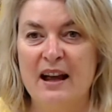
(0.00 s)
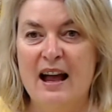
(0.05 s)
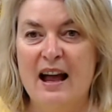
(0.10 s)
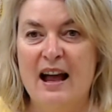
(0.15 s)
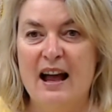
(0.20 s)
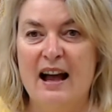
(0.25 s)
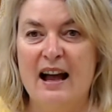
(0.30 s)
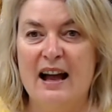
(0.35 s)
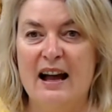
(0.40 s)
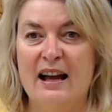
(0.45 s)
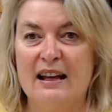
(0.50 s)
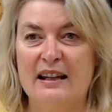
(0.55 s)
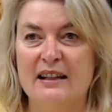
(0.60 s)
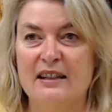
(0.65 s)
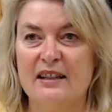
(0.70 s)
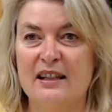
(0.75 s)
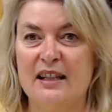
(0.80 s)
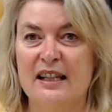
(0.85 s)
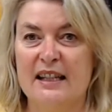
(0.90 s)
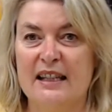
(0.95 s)
and
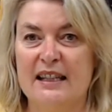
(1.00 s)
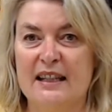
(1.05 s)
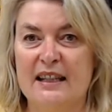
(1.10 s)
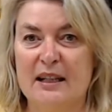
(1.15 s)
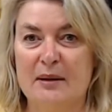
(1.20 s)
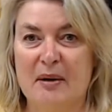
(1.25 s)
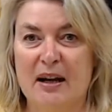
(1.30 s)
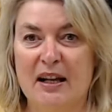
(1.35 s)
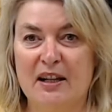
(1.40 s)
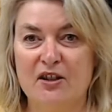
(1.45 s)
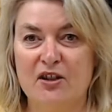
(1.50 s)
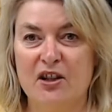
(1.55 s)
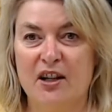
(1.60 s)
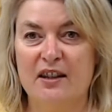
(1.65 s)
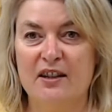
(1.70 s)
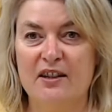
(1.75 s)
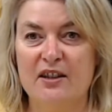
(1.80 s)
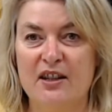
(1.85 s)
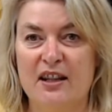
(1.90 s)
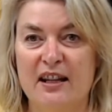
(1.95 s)
in the pattern
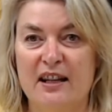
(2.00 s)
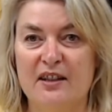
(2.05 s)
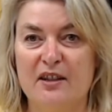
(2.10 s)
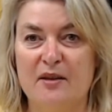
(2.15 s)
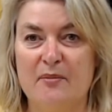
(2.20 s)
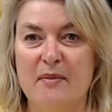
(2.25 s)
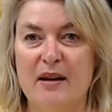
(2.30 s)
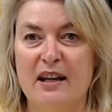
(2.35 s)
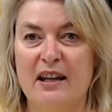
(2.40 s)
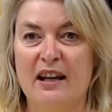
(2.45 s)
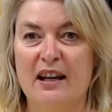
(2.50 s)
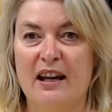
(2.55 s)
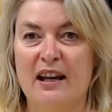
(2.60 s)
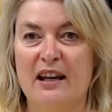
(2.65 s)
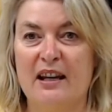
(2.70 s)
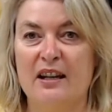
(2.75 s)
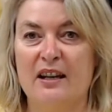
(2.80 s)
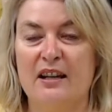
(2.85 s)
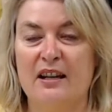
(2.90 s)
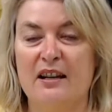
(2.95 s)
challenge they had to make
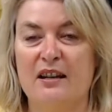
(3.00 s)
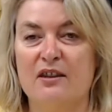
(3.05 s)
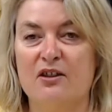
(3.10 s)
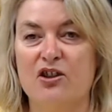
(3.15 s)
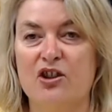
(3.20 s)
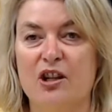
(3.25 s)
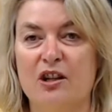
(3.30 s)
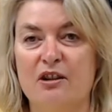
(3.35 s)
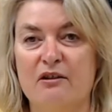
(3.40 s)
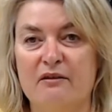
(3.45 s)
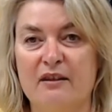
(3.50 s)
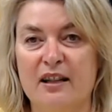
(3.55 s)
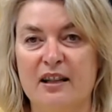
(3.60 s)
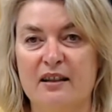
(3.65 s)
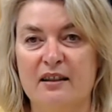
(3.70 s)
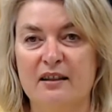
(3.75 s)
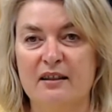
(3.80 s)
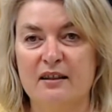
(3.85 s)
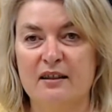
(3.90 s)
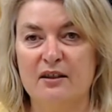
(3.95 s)
a
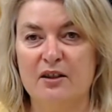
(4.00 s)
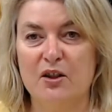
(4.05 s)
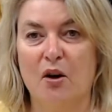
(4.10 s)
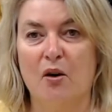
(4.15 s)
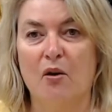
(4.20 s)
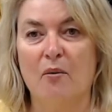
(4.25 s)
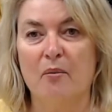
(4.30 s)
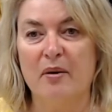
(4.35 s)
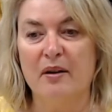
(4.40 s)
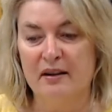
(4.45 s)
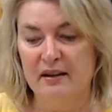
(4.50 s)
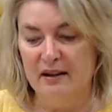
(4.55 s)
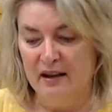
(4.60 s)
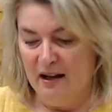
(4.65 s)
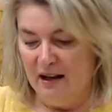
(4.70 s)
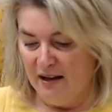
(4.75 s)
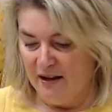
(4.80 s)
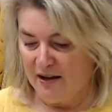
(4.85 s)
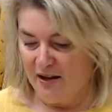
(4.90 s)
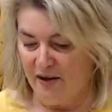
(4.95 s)
shearing top.
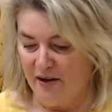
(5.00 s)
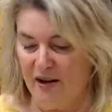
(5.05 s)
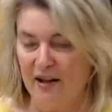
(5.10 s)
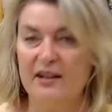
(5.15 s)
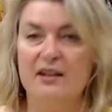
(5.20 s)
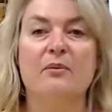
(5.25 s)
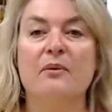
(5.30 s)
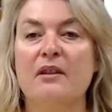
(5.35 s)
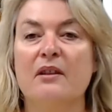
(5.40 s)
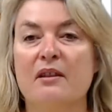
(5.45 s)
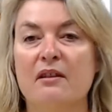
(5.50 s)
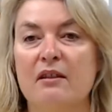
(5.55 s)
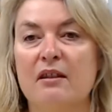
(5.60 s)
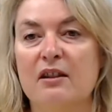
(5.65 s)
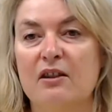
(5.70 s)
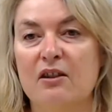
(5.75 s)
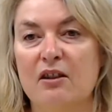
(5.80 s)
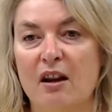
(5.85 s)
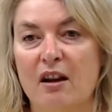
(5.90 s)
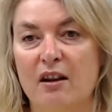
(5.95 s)
So that's with
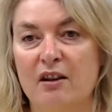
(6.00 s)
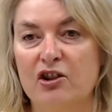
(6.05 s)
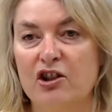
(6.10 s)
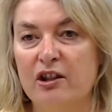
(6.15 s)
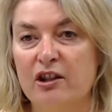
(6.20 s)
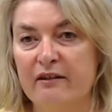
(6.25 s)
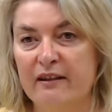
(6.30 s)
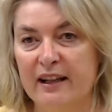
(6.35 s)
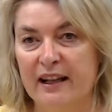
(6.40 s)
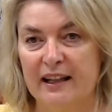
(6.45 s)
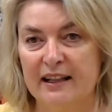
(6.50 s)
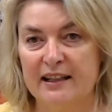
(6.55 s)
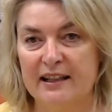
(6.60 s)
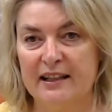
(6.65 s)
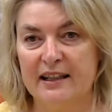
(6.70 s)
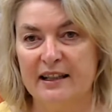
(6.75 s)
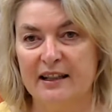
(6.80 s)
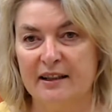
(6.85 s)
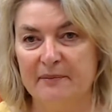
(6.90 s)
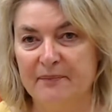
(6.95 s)
shearing
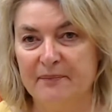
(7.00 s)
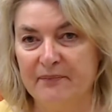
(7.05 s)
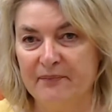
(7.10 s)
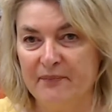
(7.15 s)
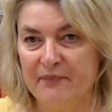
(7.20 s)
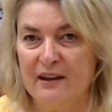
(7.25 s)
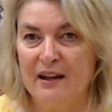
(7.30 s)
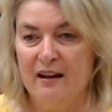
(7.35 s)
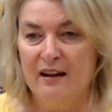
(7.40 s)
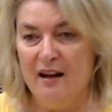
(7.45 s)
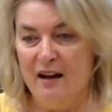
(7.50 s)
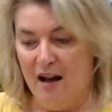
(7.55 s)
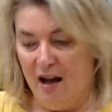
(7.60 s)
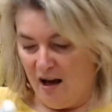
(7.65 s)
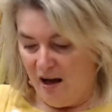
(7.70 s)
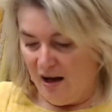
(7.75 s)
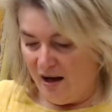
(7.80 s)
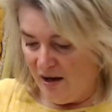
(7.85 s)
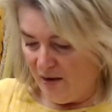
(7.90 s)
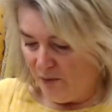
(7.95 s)
elastic,
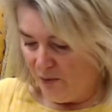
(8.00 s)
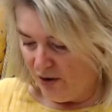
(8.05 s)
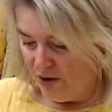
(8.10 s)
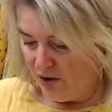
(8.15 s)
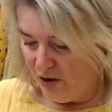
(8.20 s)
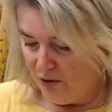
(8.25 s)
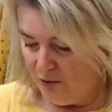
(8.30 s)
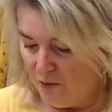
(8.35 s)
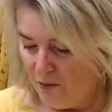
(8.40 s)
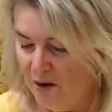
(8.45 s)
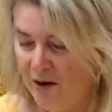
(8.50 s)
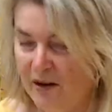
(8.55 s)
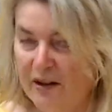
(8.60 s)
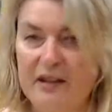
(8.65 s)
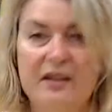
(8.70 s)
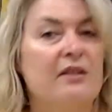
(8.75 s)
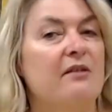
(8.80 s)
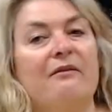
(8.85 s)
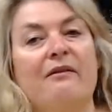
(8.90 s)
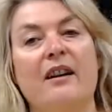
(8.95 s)
which you
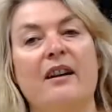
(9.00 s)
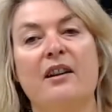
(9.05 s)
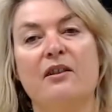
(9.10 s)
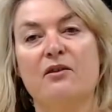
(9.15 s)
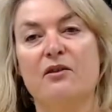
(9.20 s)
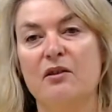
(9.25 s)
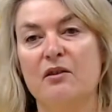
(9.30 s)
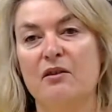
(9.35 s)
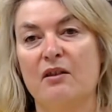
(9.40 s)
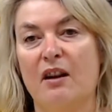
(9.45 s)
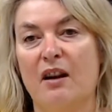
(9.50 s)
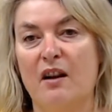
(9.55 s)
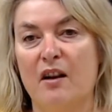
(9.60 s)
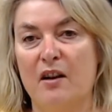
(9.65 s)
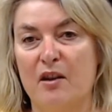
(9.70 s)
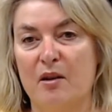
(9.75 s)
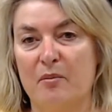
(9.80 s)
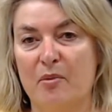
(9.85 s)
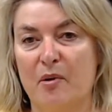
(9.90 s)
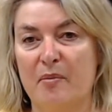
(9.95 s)
wind around
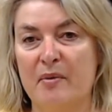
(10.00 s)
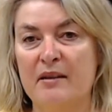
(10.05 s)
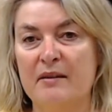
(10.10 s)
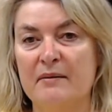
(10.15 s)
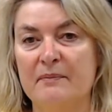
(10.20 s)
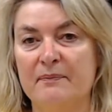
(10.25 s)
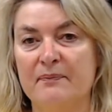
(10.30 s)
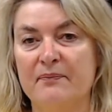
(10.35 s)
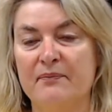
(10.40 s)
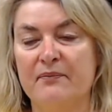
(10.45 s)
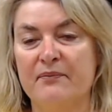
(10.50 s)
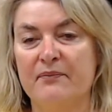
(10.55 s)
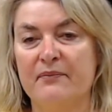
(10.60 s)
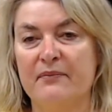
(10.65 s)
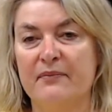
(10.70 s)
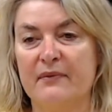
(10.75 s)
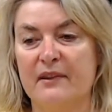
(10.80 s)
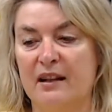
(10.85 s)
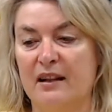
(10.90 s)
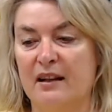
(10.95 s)
the bobbin,
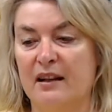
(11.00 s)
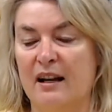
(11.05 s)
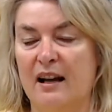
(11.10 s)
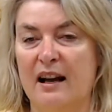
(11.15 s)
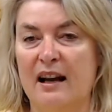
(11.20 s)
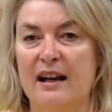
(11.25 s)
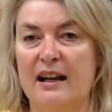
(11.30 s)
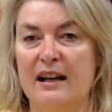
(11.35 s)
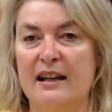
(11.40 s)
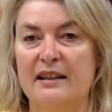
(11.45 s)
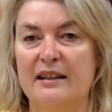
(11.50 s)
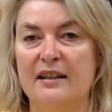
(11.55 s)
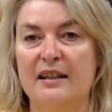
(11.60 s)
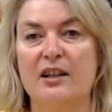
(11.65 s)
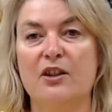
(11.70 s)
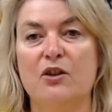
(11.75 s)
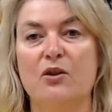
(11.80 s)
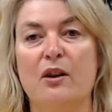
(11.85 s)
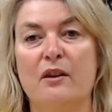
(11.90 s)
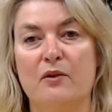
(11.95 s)
and then
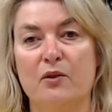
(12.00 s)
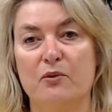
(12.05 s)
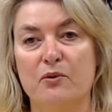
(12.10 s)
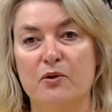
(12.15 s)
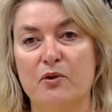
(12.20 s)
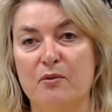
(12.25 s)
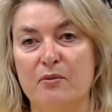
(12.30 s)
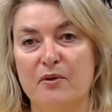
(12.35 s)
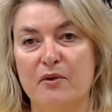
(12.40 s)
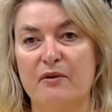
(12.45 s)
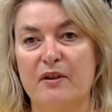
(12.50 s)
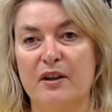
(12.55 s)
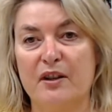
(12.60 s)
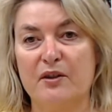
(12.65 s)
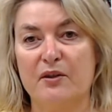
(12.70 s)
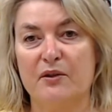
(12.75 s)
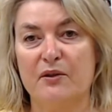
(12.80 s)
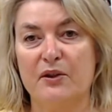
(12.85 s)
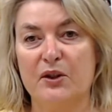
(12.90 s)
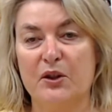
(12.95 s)
you have your normal thread
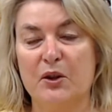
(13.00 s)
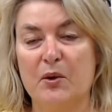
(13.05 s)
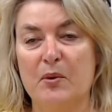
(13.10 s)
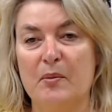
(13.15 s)
on the top.